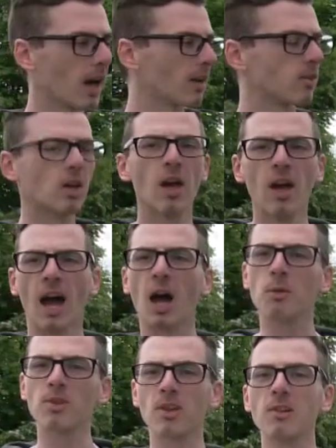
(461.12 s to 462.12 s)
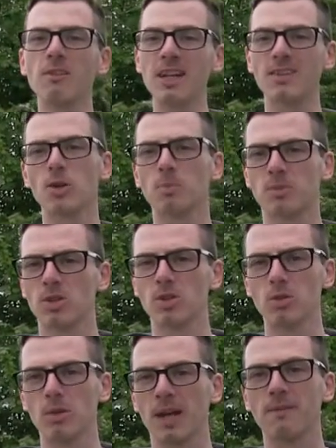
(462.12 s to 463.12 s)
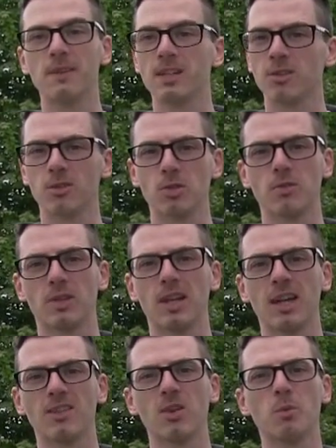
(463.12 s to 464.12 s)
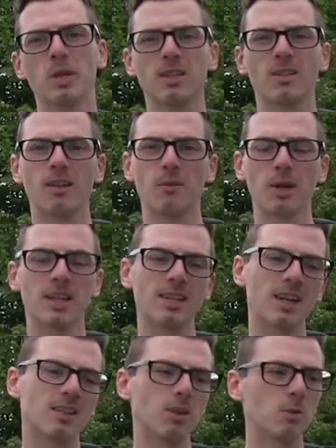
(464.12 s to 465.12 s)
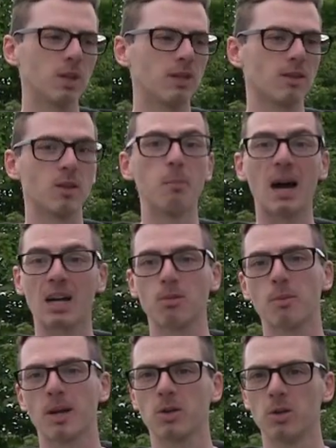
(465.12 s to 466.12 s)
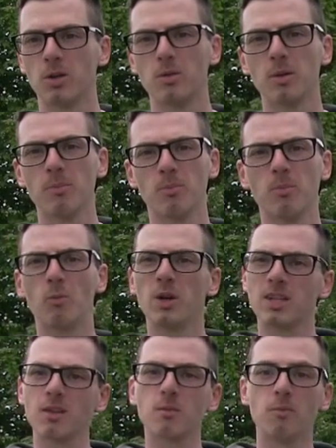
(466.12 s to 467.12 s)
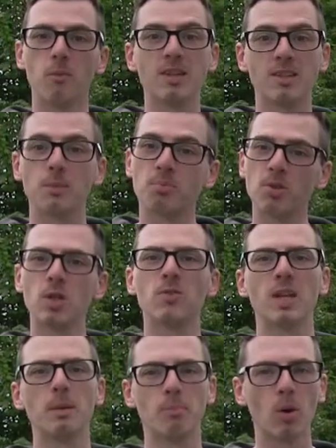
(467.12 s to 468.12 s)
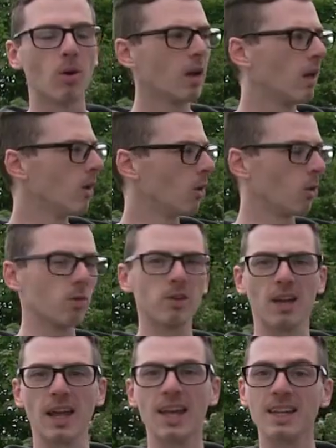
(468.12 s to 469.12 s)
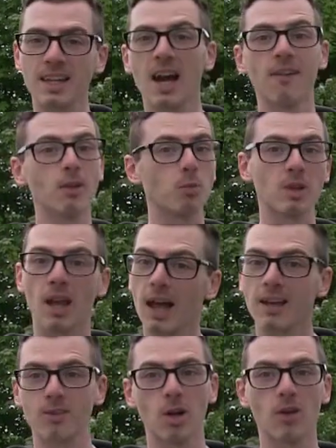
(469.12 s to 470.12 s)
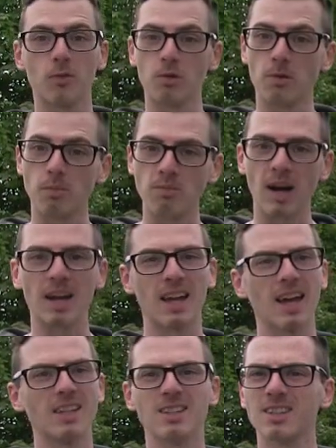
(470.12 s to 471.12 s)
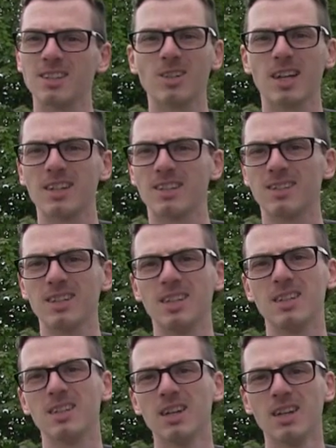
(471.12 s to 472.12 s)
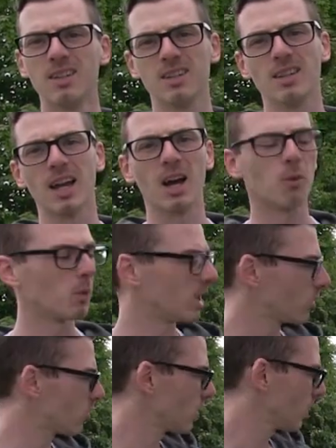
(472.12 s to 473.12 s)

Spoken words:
And I was only really set up to do like finishing stuff today, so we attacked it with the maximum I could, which has improved it, but under in the garage with the lights off, under a bright light, you can still kind of see that.